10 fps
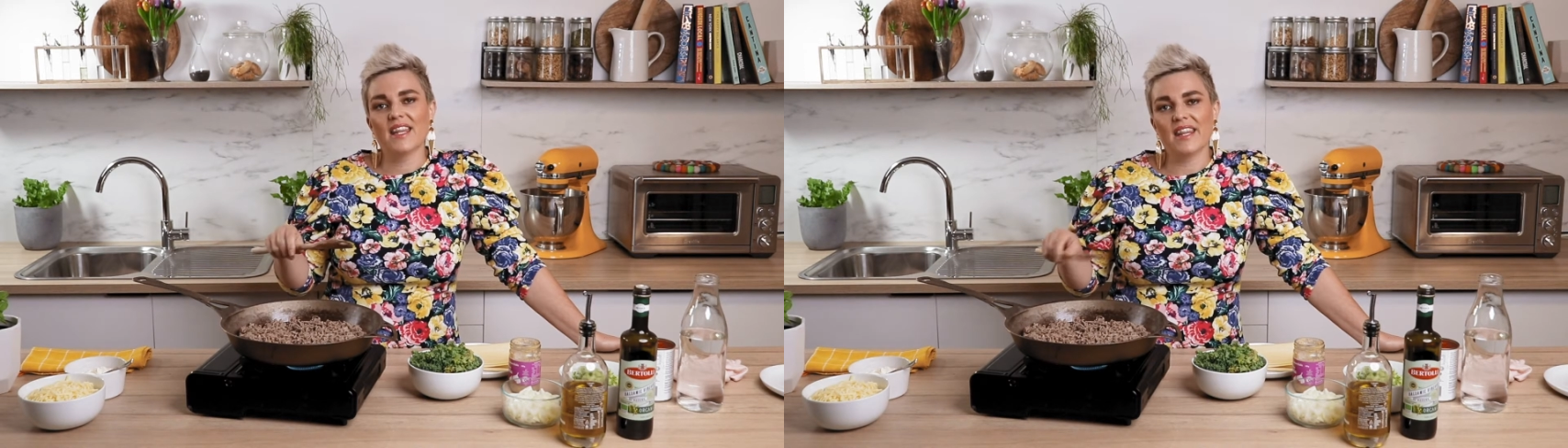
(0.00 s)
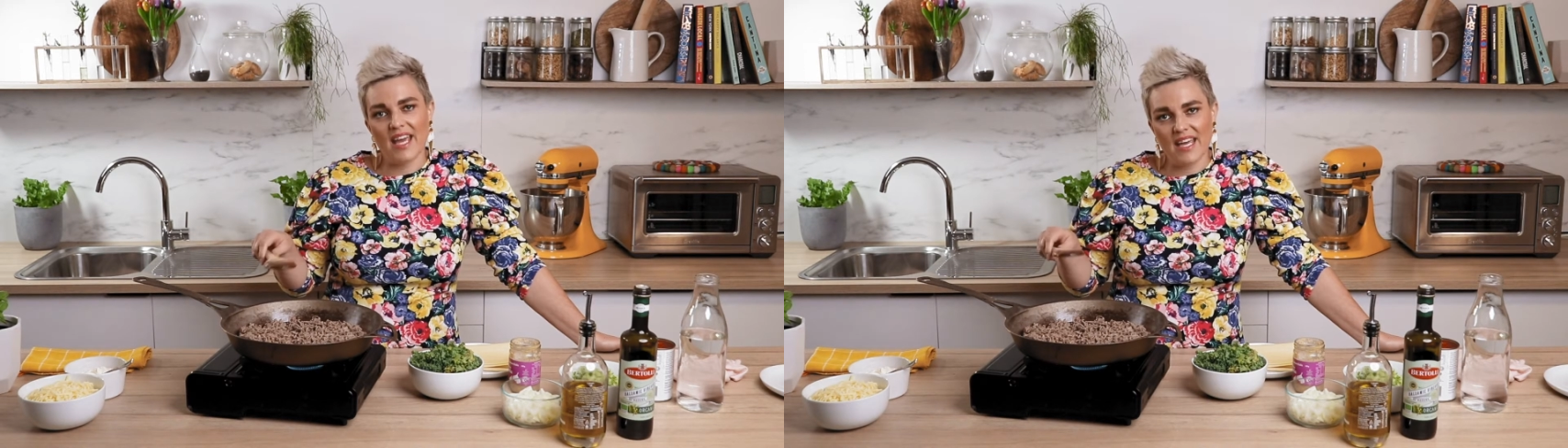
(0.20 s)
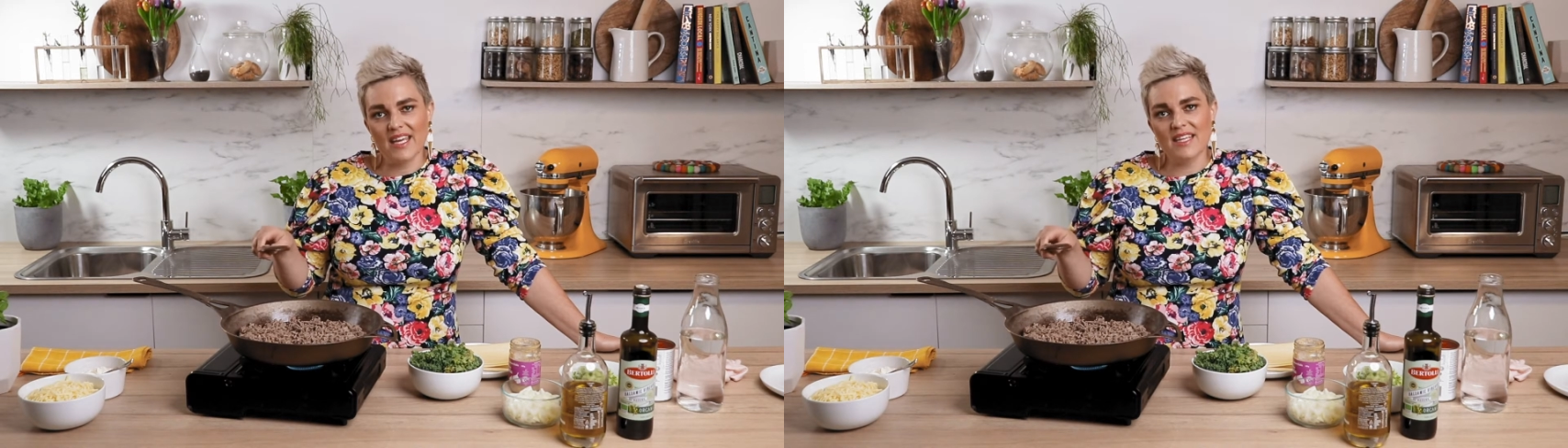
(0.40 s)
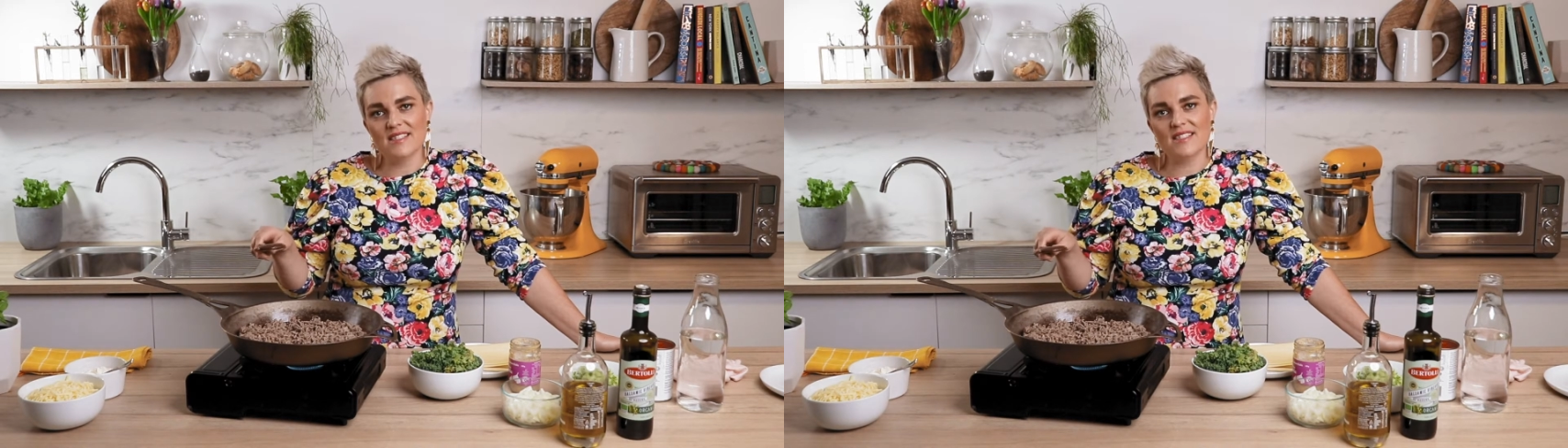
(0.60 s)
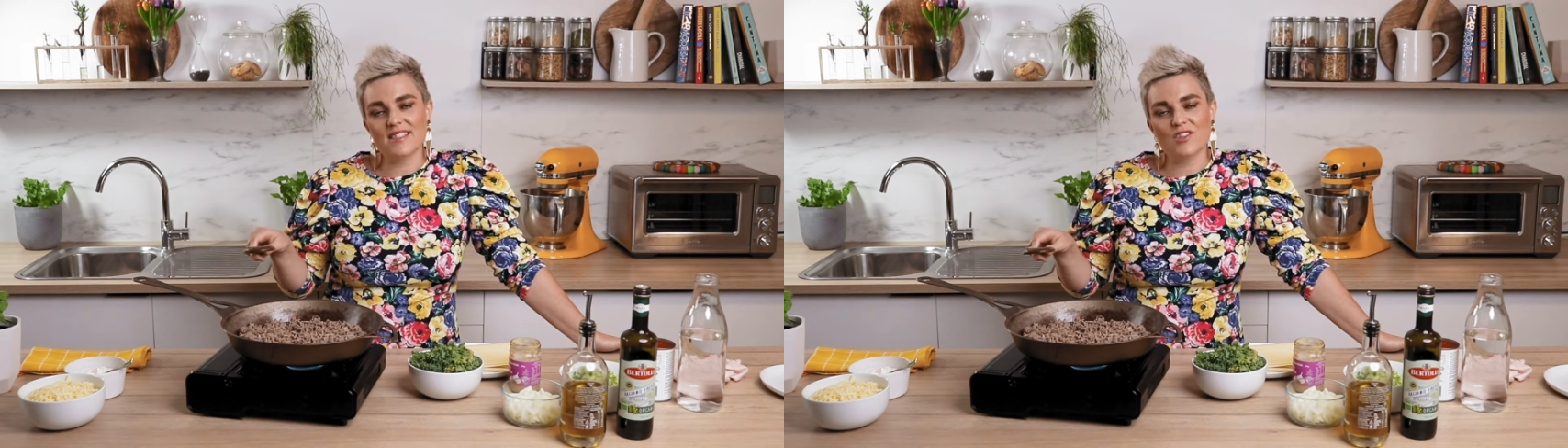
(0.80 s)
there
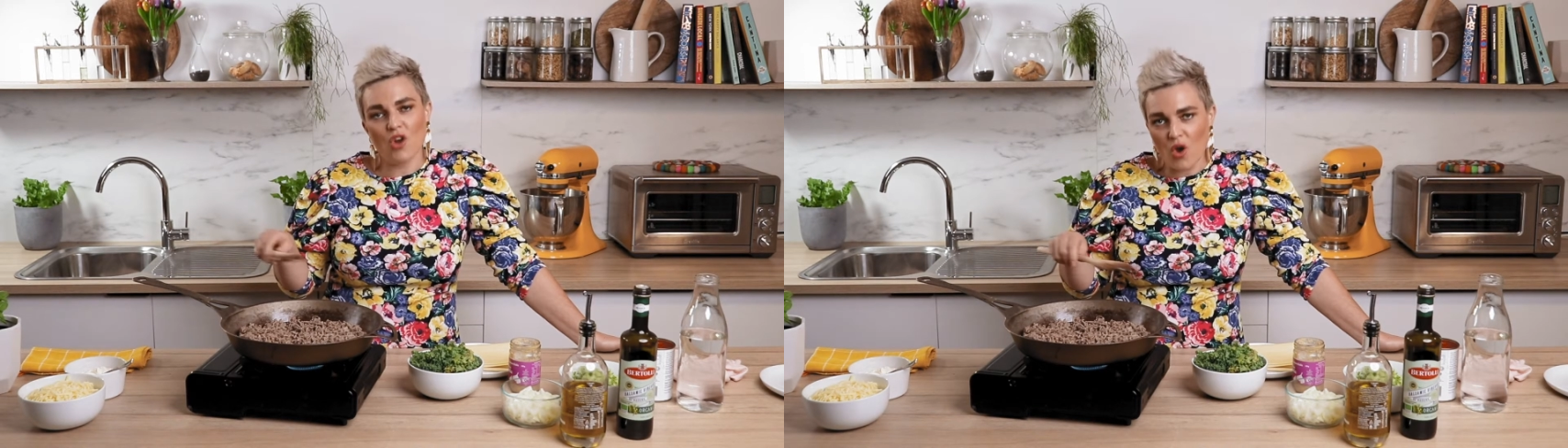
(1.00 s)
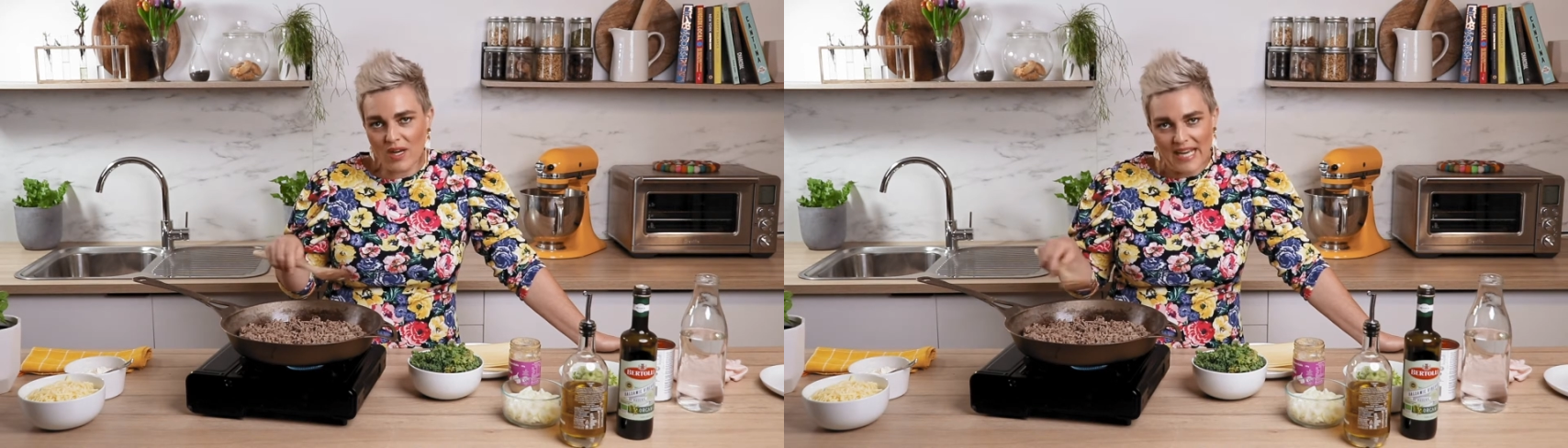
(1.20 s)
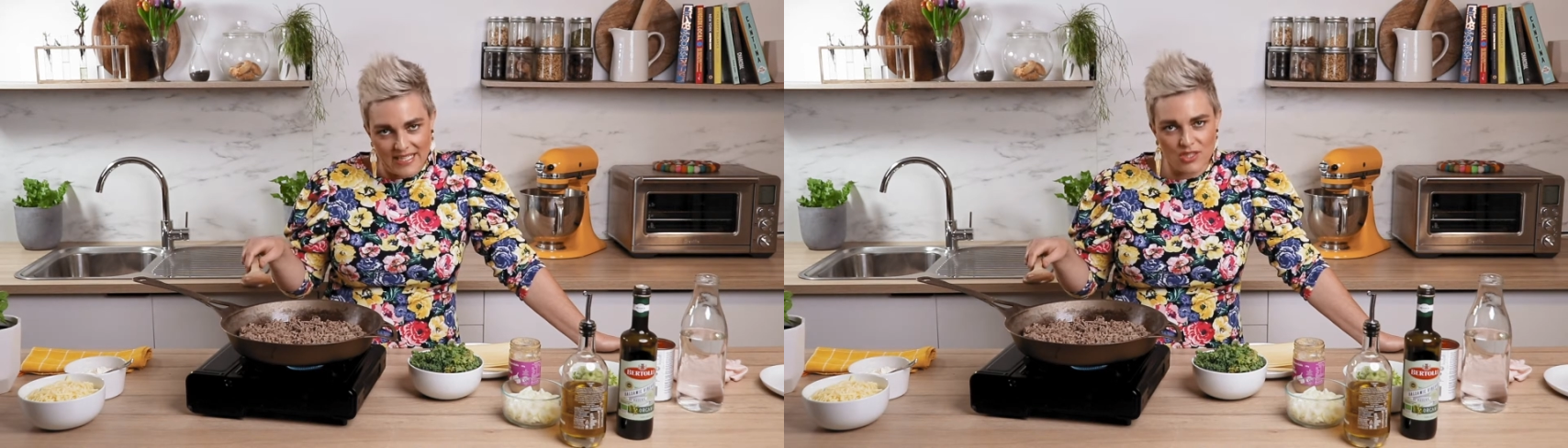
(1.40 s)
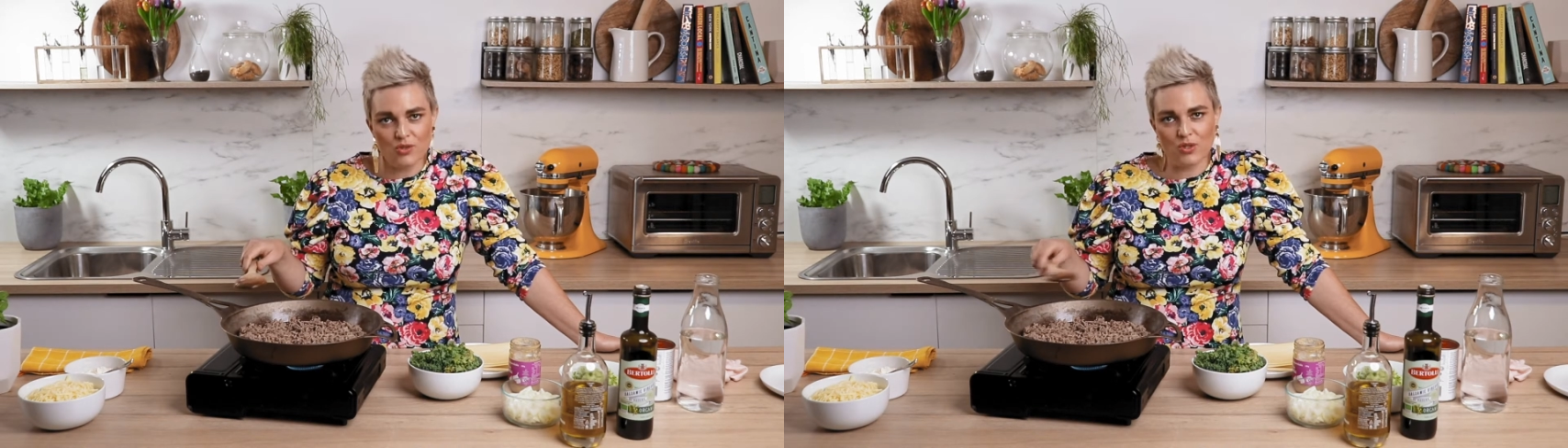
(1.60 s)
is no lentil